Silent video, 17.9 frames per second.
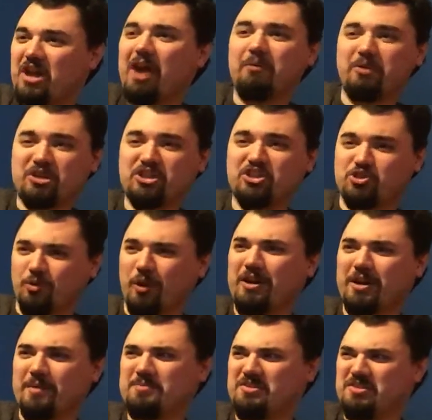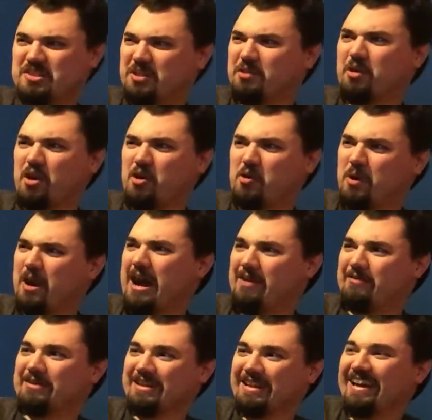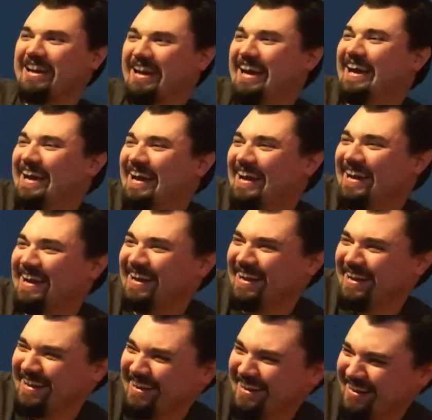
that was straight up zero gravity. I know